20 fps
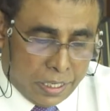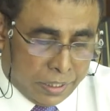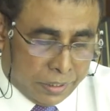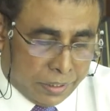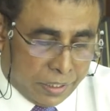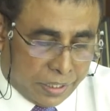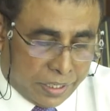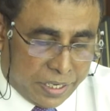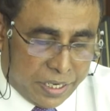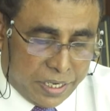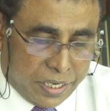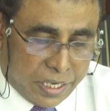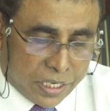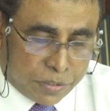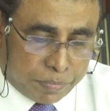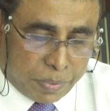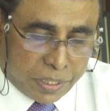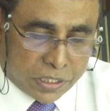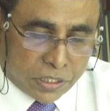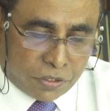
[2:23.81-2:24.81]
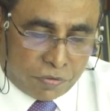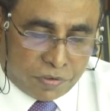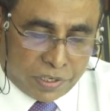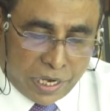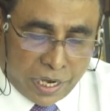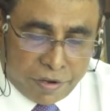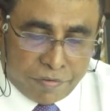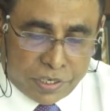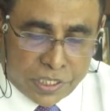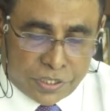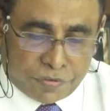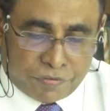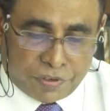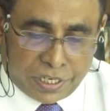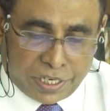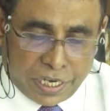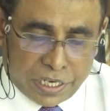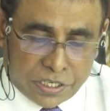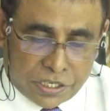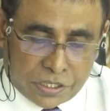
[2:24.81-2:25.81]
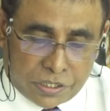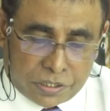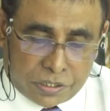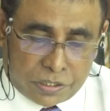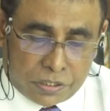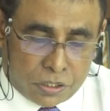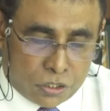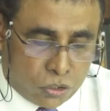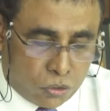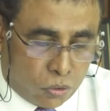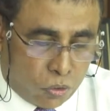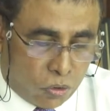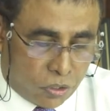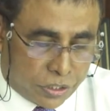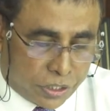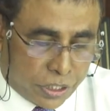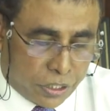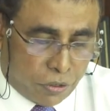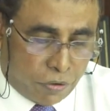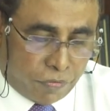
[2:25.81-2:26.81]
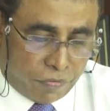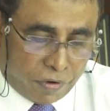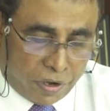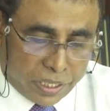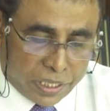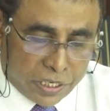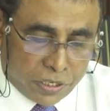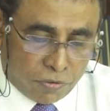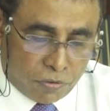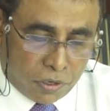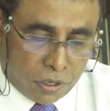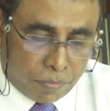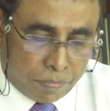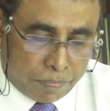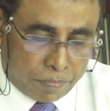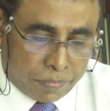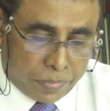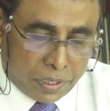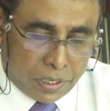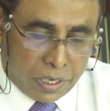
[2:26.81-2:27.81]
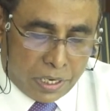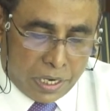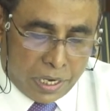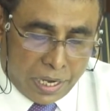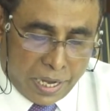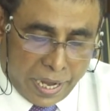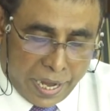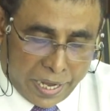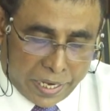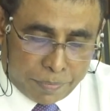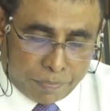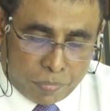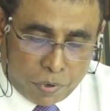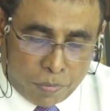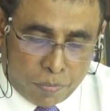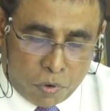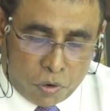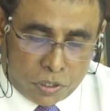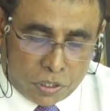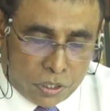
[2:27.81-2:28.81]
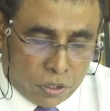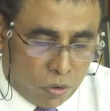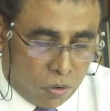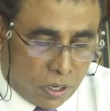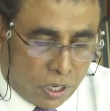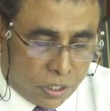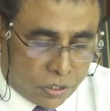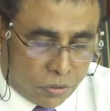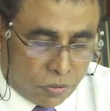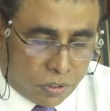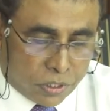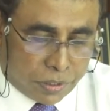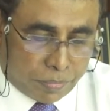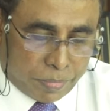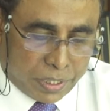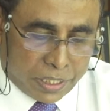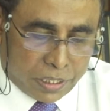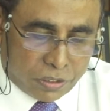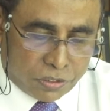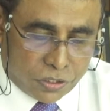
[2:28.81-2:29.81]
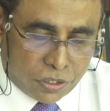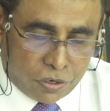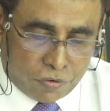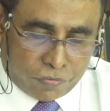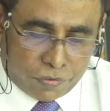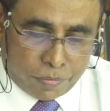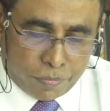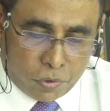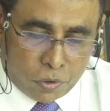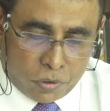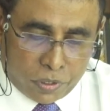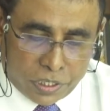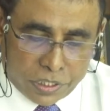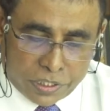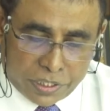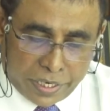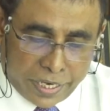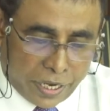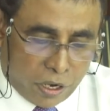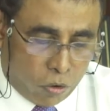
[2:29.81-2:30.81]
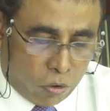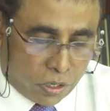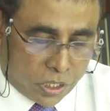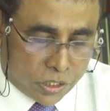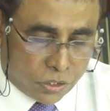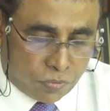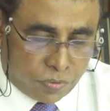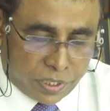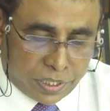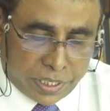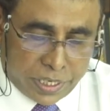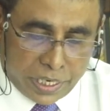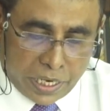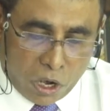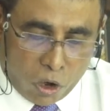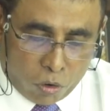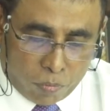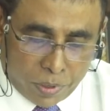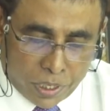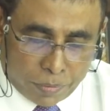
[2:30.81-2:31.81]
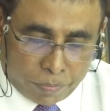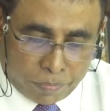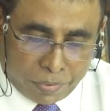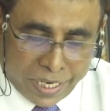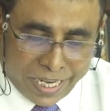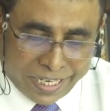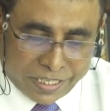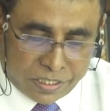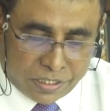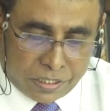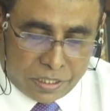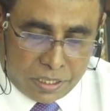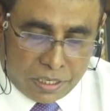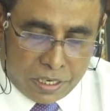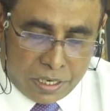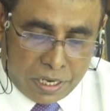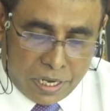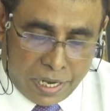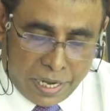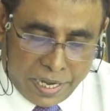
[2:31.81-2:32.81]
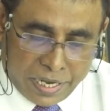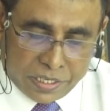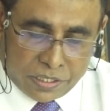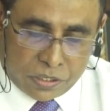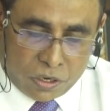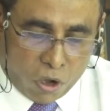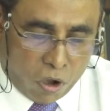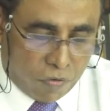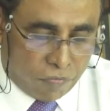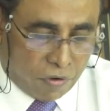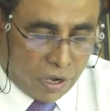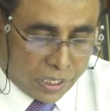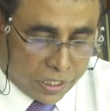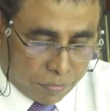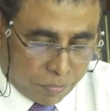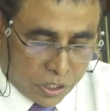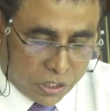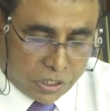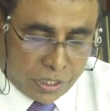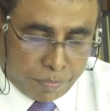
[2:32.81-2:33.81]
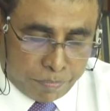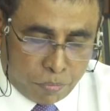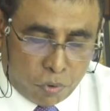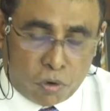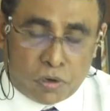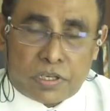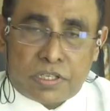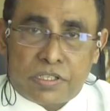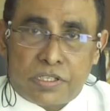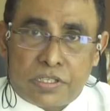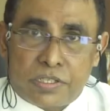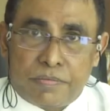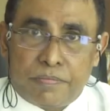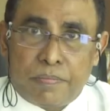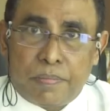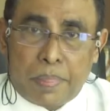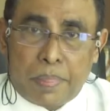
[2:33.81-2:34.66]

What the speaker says: The key aspects of diversification to continue further develop and promote local tourism industry of the Maldives in accordance with the government pledge is of utmost importance.